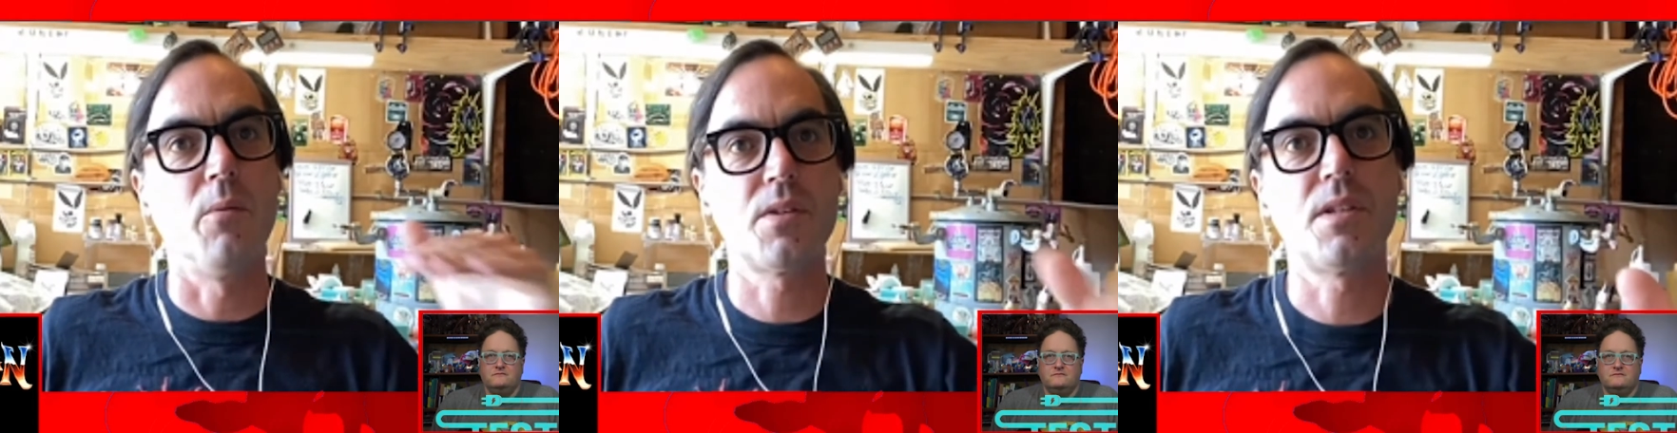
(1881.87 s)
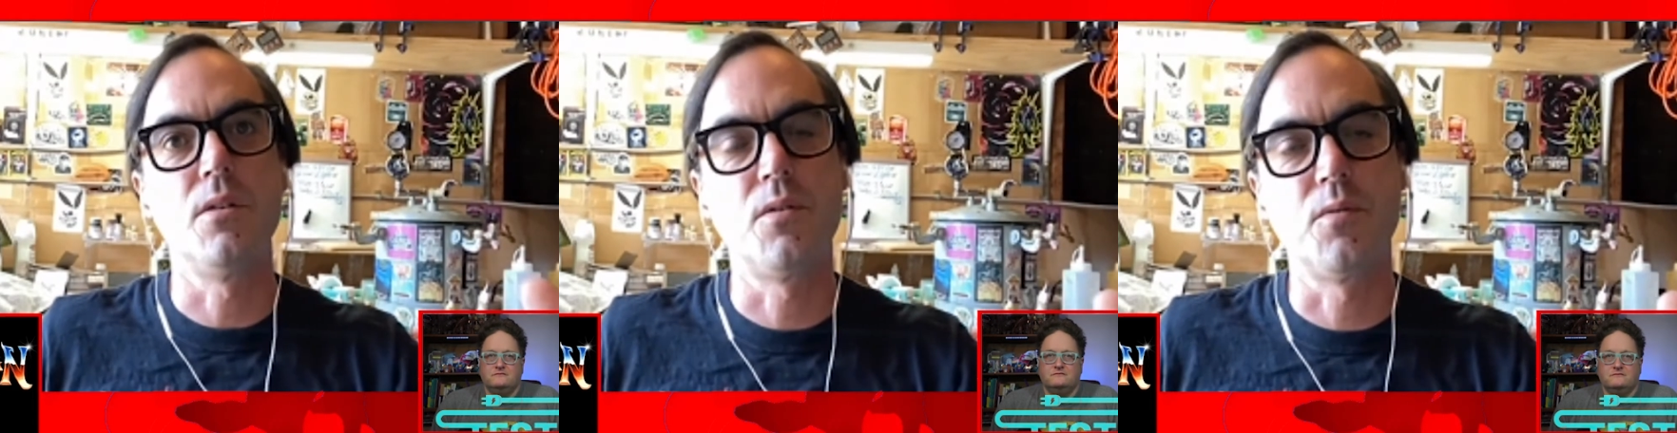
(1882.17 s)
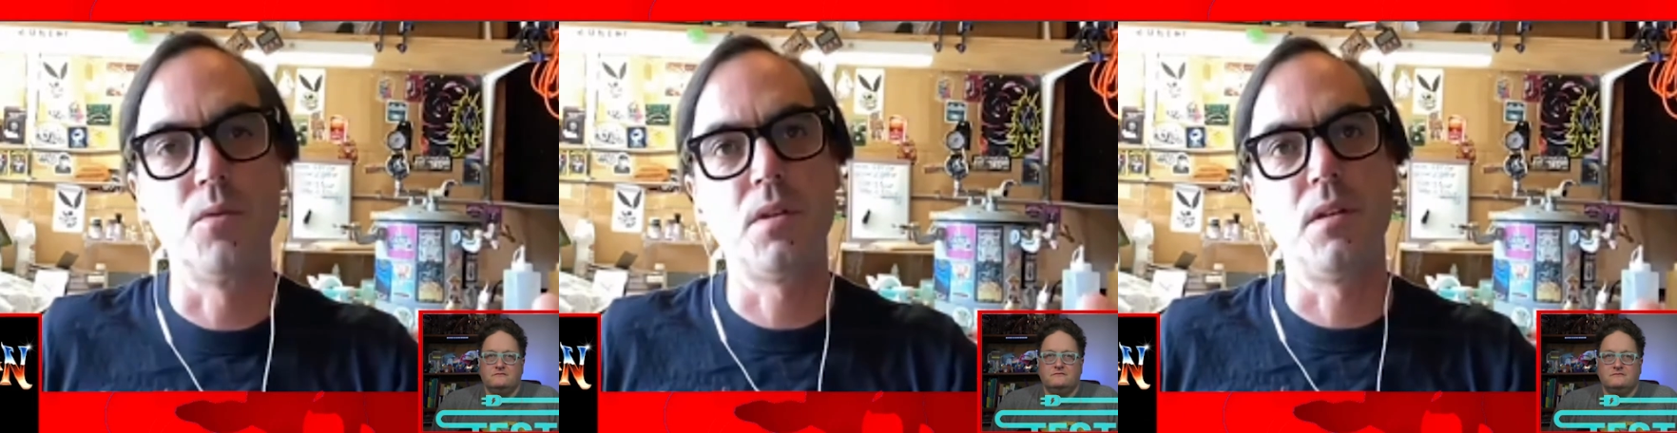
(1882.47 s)
Speaker 1: see you
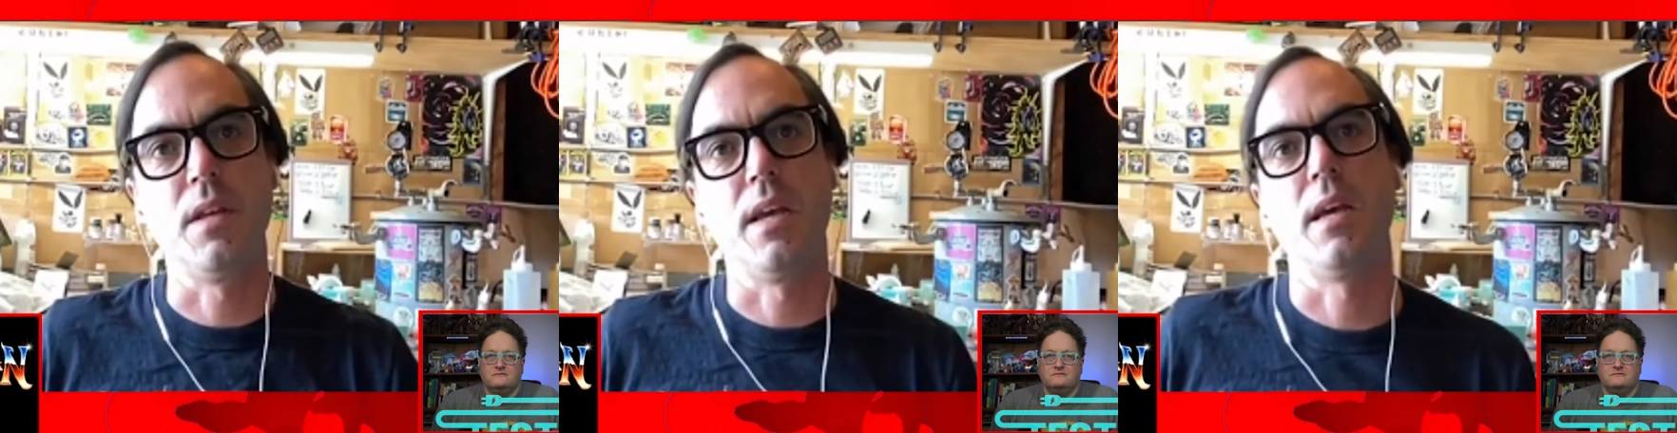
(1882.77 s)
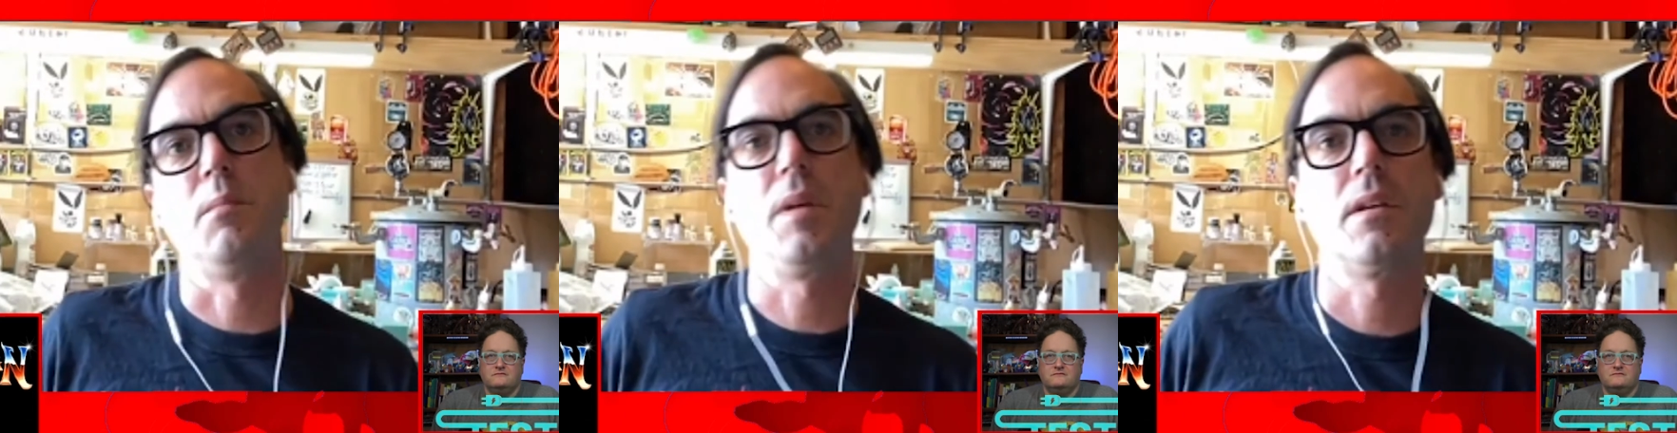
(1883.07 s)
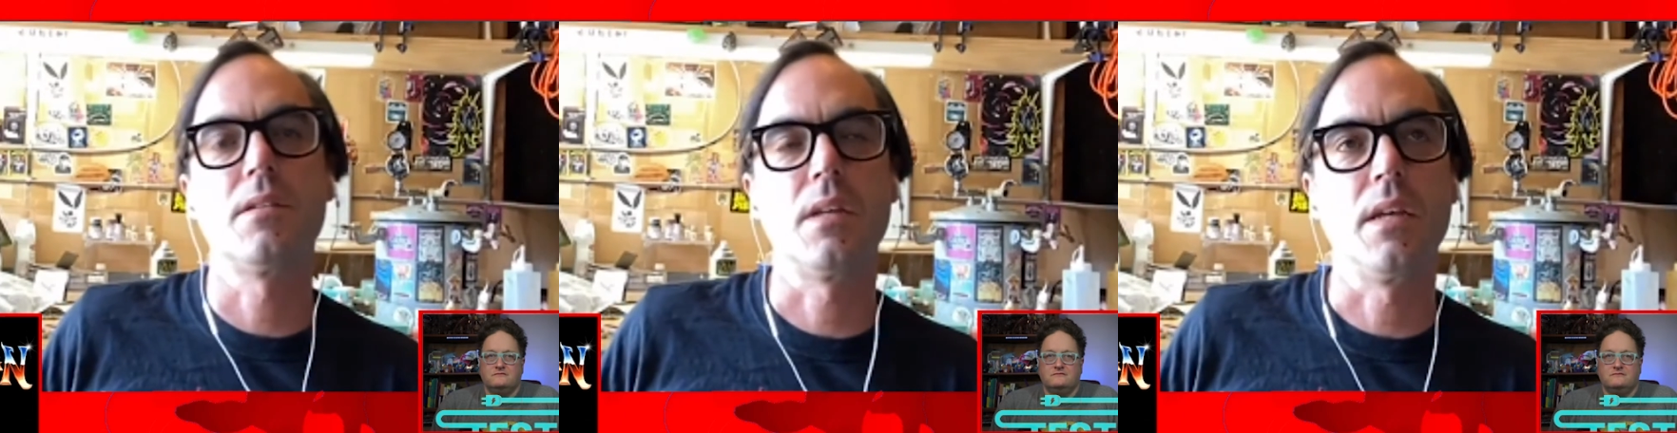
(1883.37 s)
through to the end,
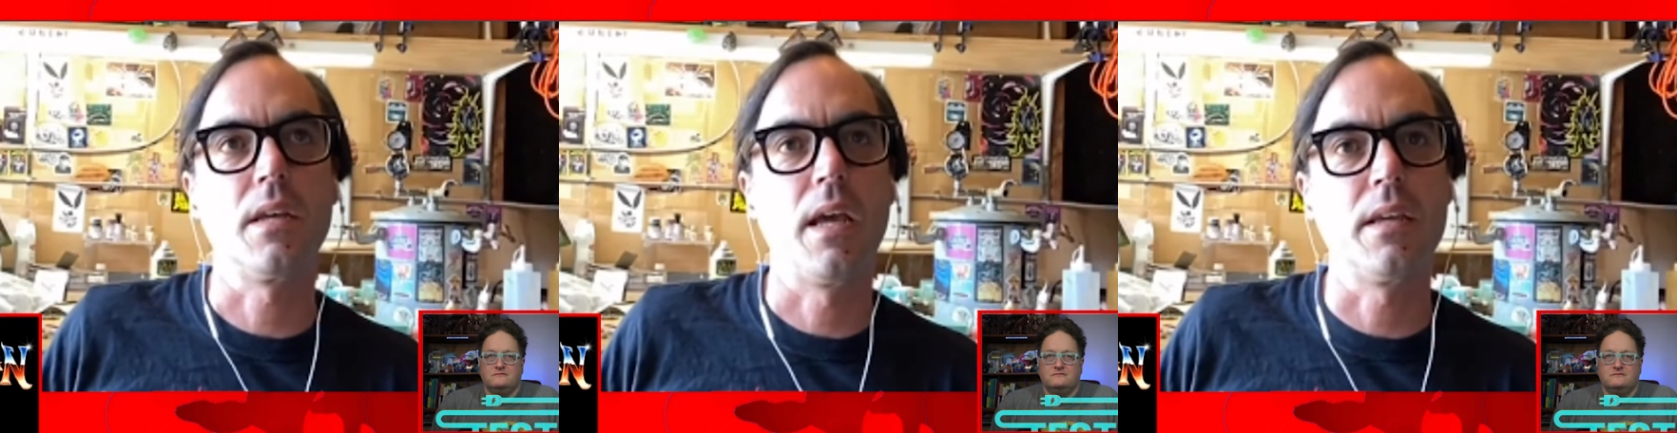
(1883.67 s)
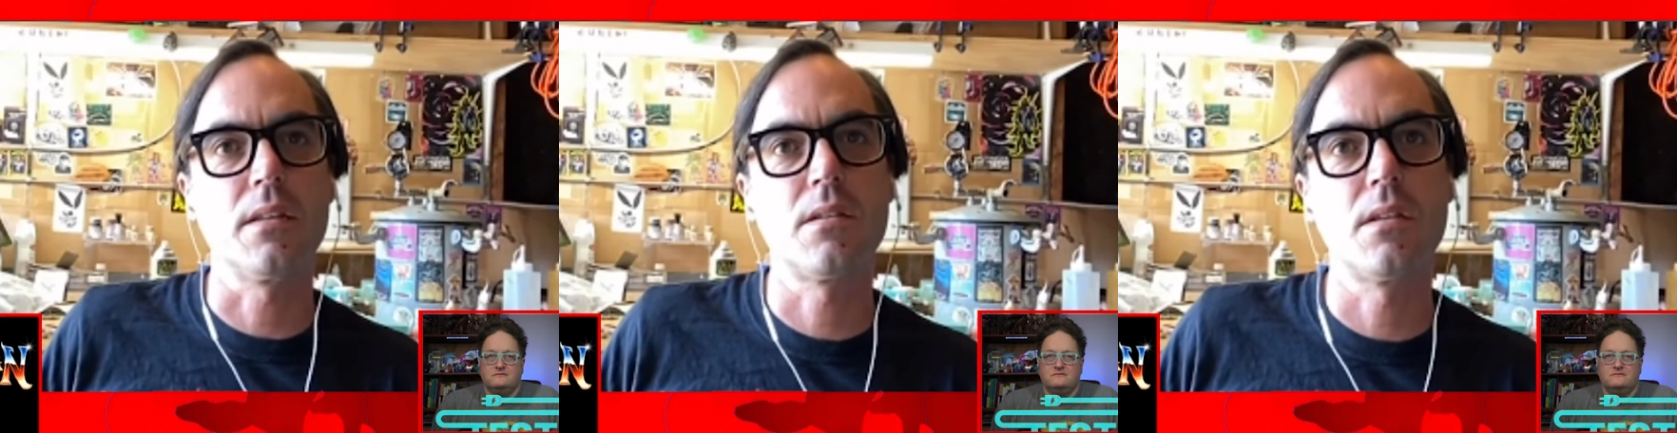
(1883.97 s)
because it, it gets,